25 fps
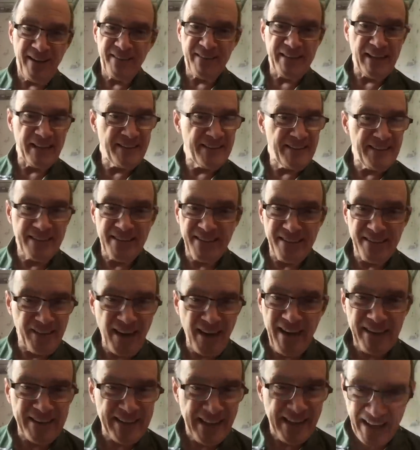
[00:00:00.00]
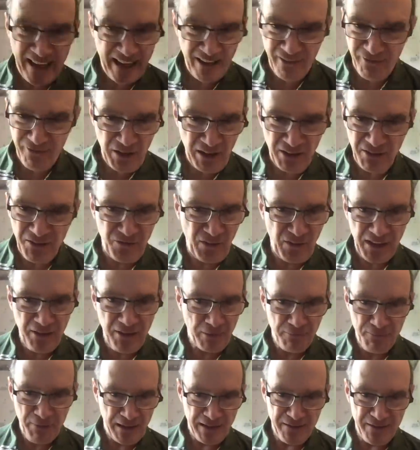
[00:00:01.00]
that did not have this
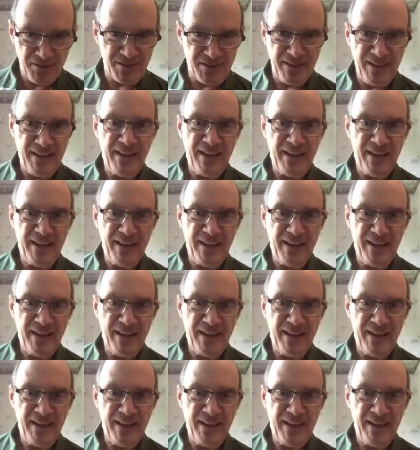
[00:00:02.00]
fingerprints.